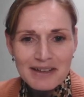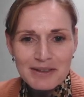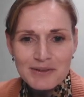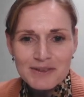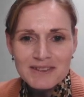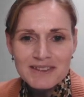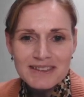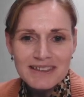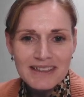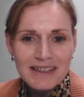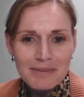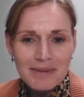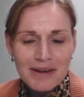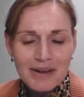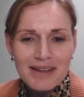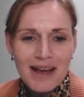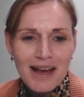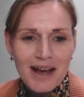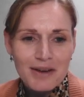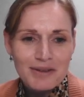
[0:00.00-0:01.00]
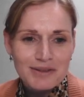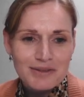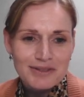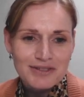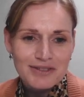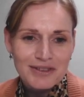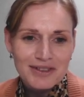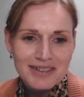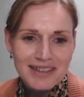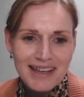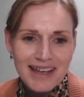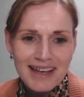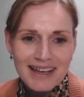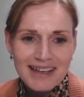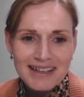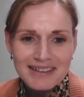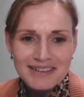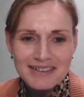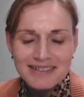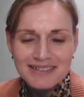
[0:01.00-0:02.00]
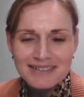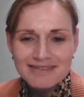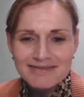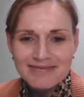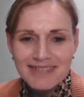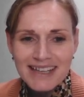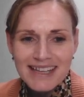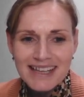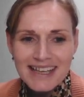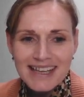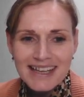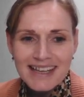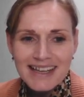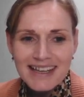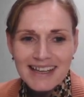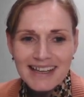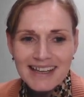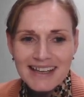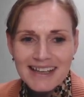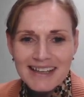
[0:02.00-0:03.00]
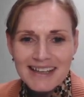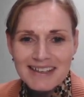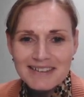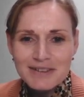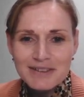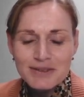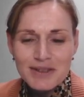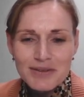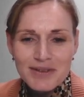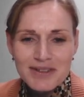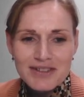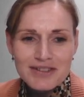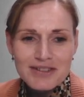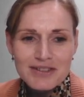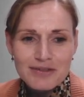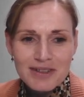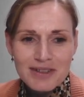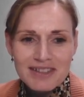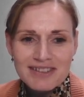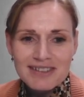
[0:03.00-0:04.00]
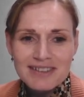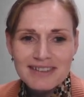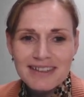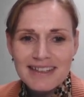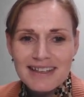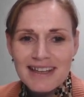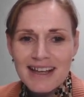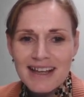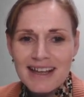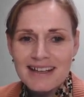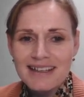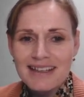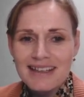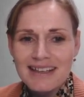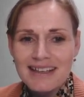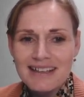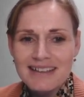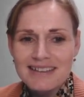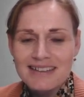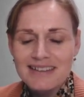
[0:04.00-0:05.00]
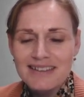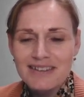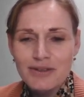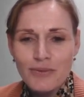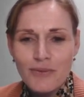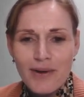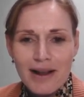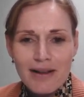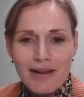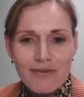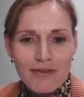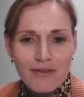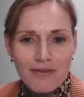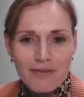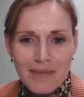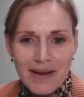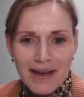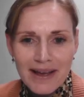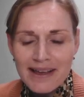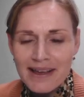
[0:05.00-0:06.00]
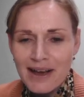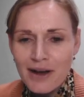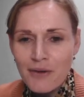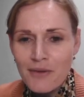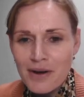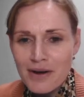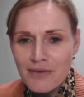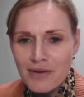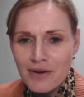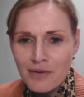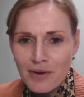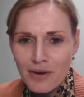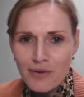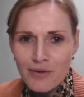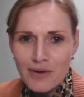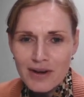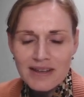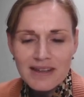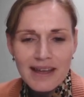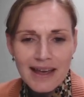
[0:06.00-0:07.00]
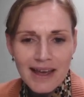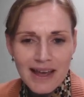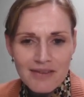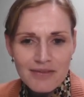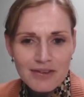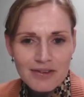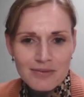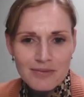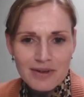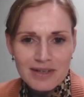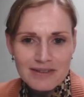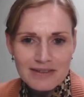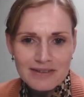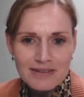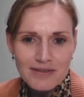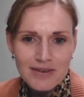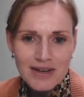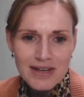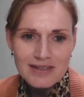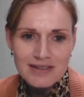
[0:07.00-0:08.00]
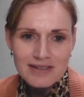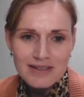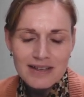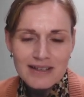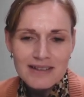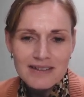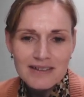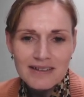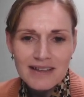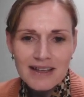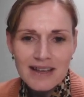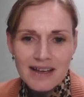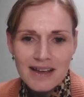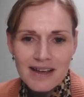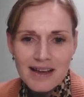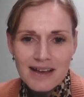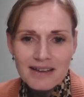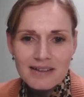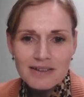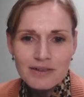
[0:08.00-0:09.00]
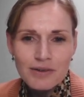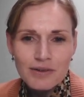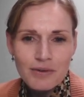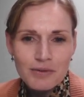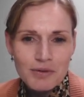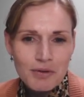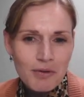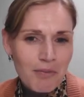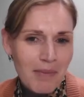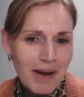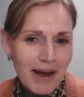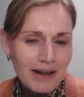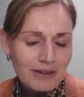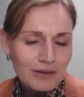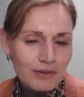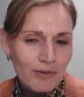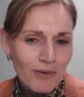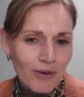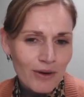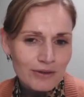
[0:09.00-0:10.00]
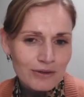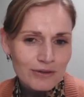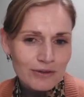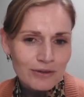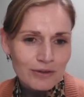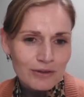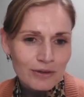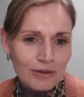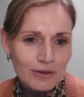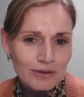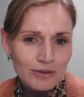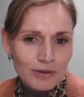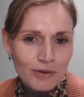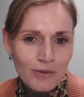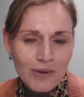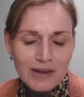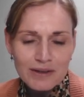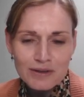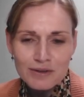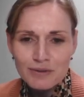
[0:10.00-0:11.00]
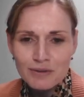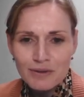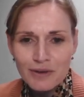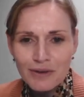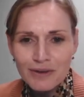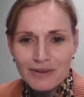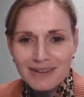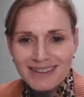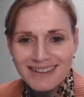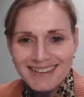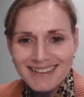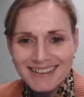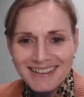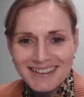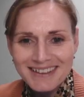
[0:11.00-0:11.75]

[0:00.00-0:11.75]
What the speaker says: and it's about how to join the hackathon. So the registration deadline is 12th of May. However, we already have some registrations, so you might want not to wait too long